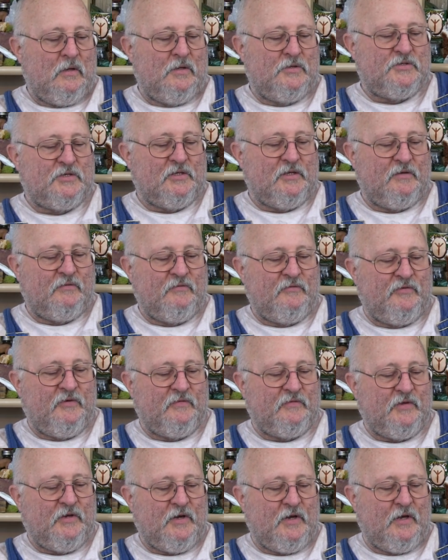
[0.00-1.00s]
It's
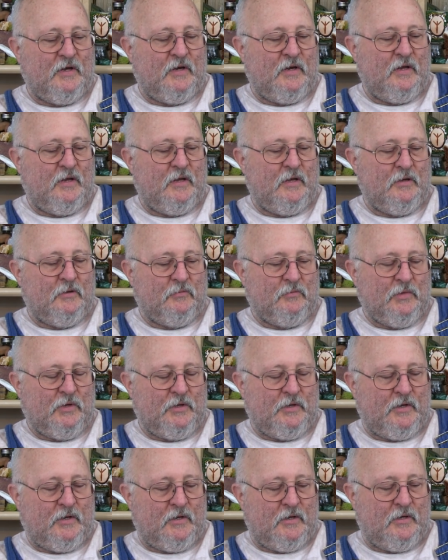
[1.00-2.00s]
11:59 a.m.
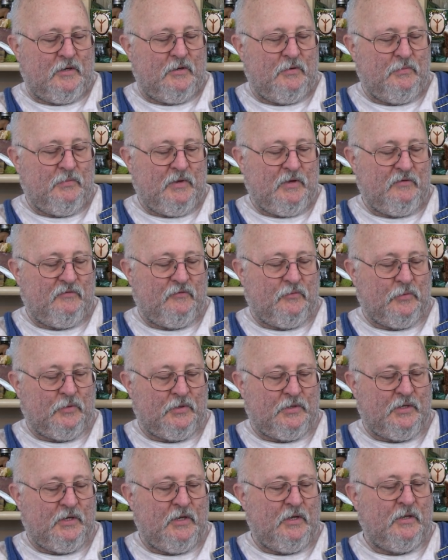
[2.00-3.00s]
Monday, May
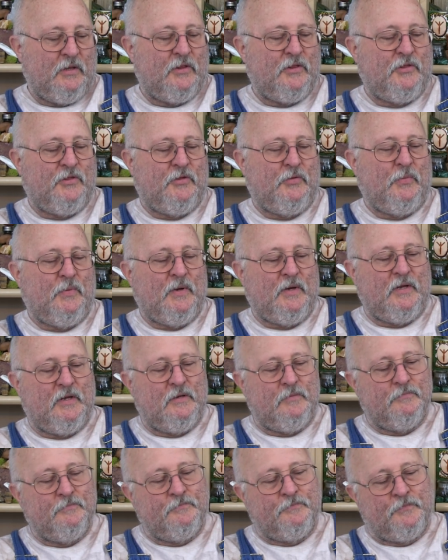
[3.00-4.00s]
14th,
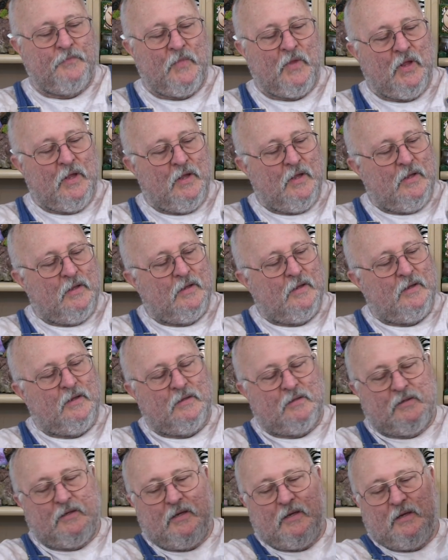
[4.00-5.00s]

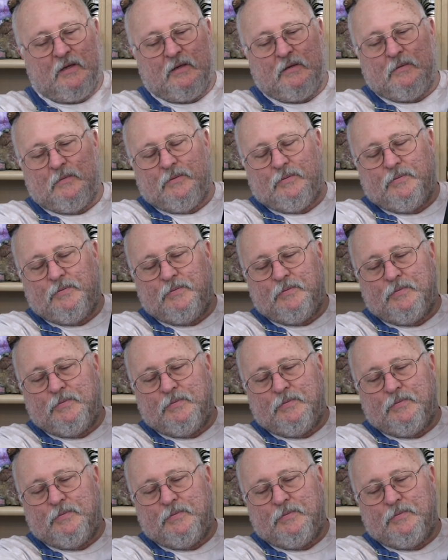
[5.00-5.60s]
2018.